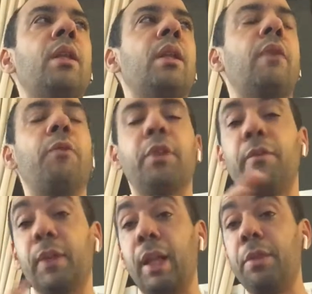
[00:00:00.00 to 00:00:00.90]
For the
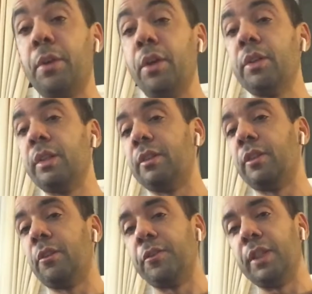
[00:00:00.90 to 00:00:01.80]
flat third,
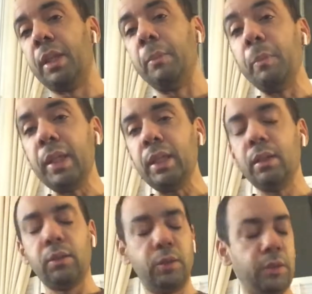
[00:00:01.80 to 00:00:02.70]
instead of singing me,
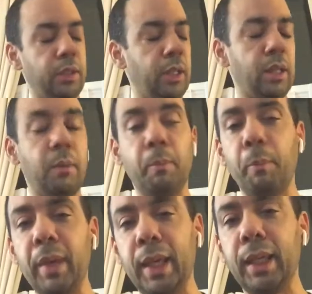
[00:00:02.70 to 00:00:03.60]
you sing
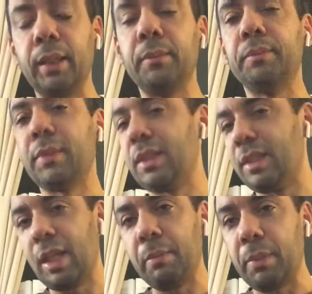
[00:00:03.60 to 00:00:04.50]
me.
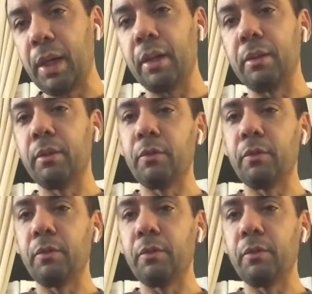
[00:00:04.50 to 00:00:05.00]
Same pattern.